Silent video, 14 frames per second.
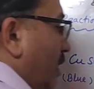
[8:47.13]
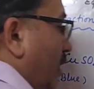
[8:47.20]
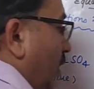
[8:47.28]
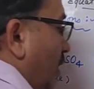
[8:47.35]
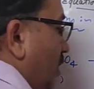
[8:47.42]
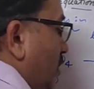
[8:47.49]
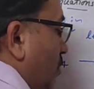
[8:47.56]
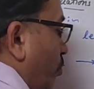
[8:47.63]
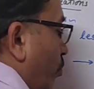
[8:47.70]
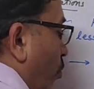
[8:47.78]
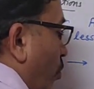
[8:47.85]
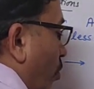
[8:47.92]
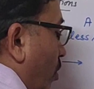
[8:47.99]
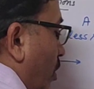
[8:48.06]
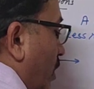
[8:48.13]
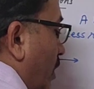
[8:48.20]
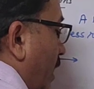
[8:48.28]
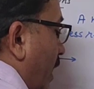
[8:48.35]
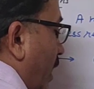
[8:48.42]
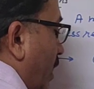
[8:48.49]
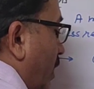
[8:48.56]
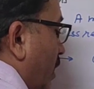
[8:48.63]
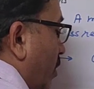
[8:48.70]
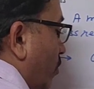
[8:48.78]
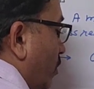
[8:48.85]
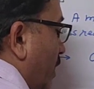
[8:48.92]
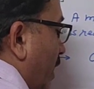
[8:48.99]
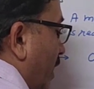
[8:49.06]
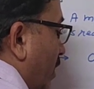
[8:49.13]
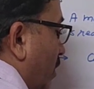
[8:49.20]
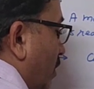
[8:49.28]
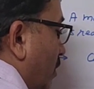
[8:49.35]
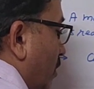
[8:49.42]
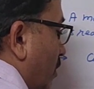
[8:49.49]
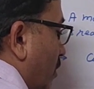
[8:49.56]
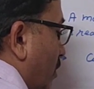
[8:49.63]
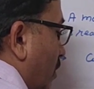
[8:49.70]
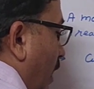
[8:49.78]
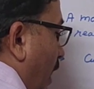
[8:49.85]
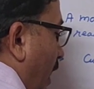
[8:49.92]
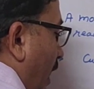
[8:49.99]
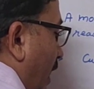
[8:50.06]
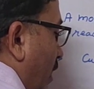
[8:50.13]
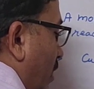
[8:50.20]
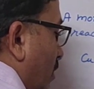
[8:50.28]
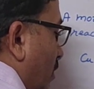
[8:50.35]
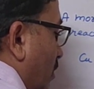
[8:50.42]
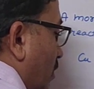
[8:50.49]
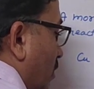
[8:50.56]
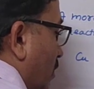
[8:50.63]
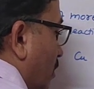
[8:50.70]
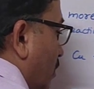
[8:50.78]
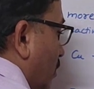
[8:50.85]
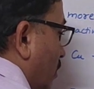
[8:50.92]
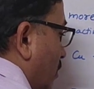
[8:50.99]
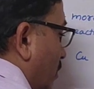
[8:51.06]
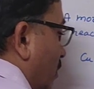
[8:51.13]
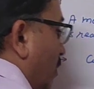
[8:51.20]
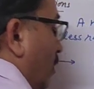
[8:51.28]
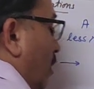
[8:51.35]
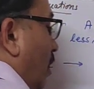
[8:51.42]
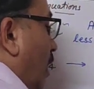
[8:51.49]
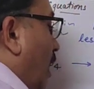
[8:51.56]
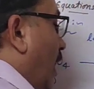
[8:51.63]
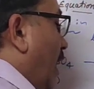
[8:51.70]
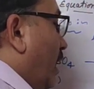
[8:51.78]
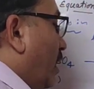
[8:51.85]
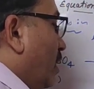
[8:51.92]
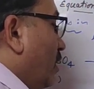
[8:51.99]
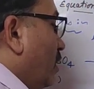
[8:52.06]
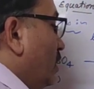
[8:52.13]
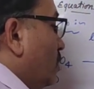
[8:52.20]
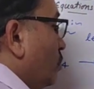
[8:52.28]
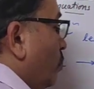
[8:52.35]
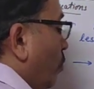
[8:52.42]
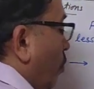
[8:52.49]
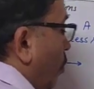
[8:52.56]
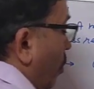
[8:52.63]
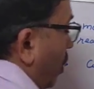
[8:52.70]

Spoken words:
is more reactive than iron. Iron is more